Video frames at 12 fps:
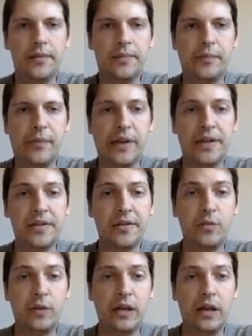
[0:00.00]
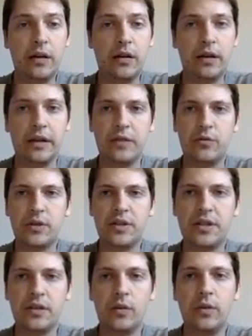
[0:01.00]
But we are
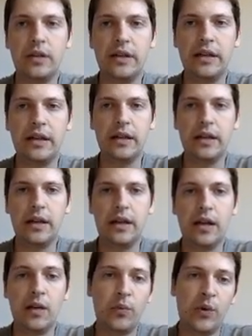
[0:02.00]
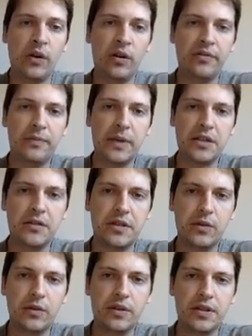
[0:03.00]
interested only in the number of master
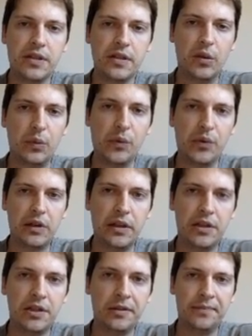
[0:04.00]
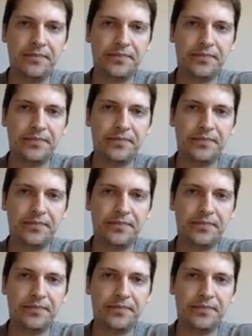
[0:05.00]
sequences in the population.